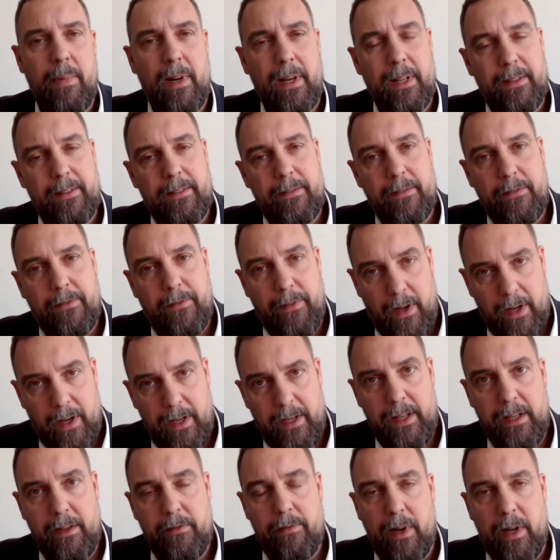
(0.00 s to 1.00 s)
but
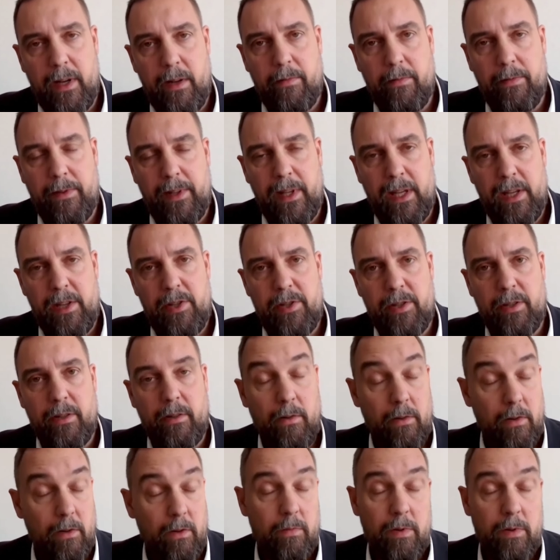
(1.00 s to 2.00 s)
funding for
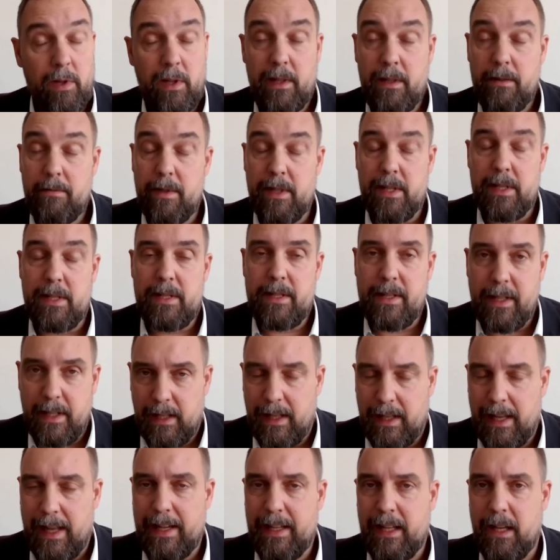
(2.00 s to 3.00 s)
adaptation globally is
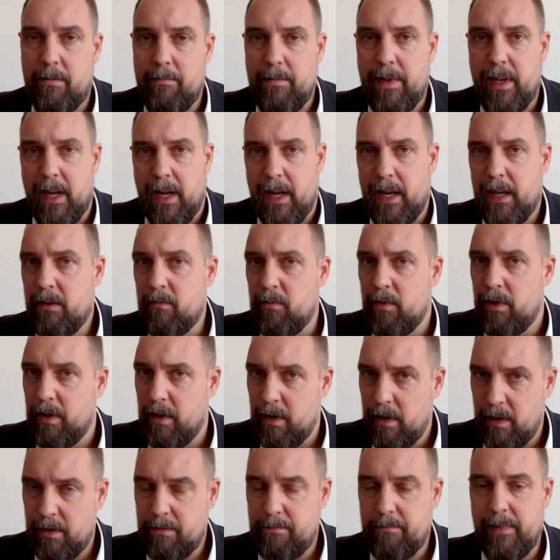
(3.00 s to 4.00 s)
still lagging behind. We're
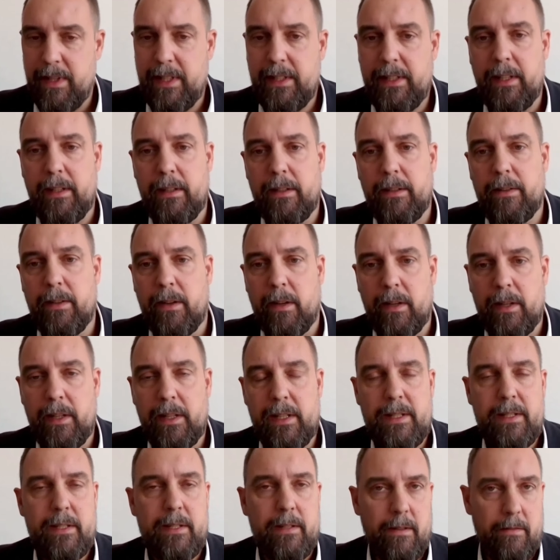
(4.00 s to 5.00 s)
not meeting the
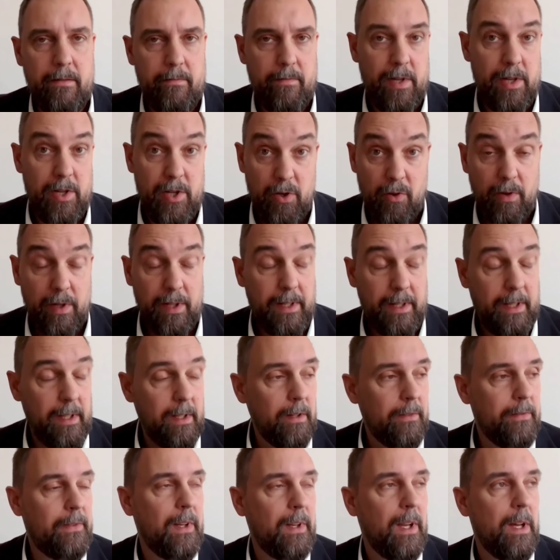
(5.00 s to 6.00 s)
targets. The majority
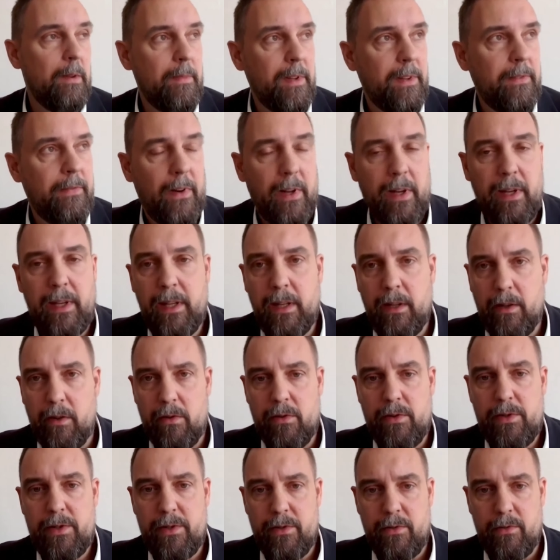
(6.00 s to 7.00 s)
of climate funding
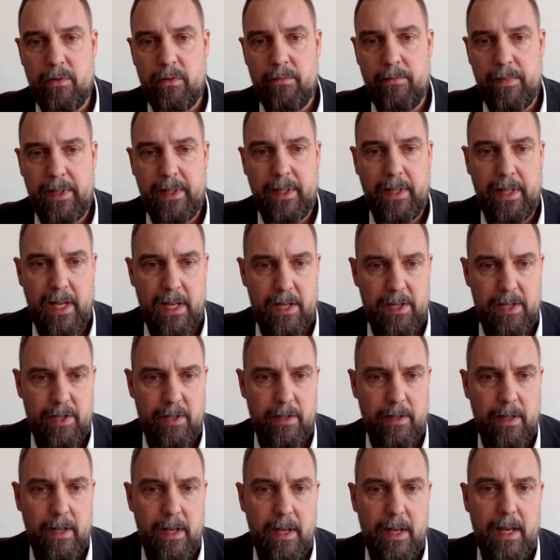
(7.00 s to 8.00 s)
goes to
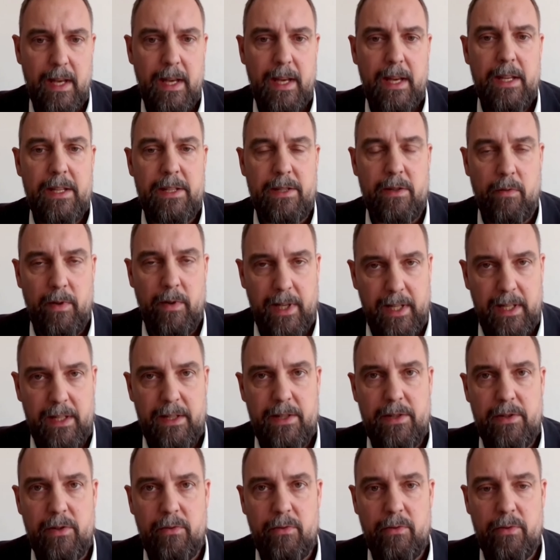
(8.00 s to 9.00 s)
mitigation, so we
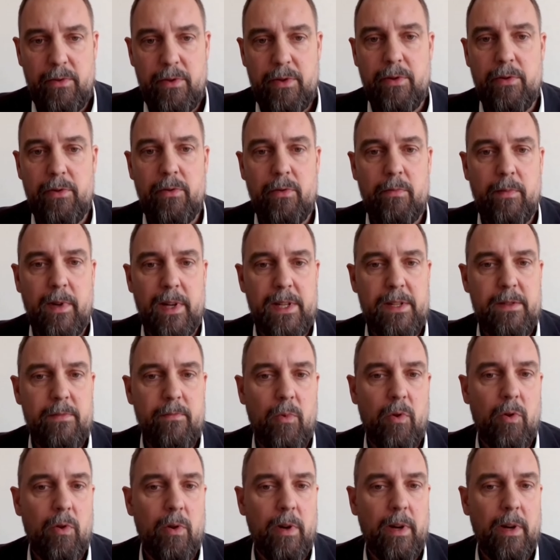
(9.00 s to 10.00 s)
need to, to do much
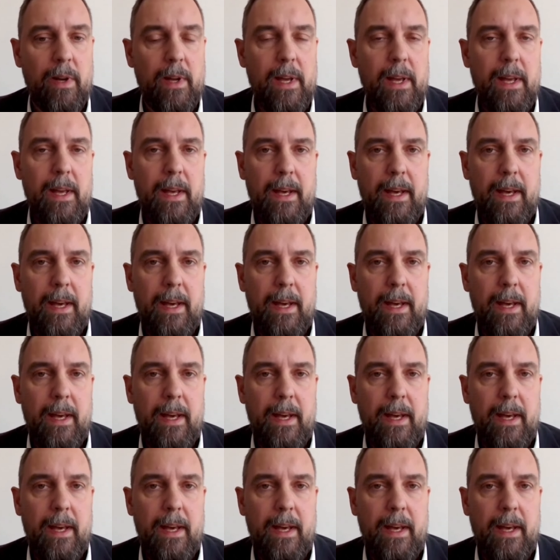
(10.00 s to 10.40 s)
more.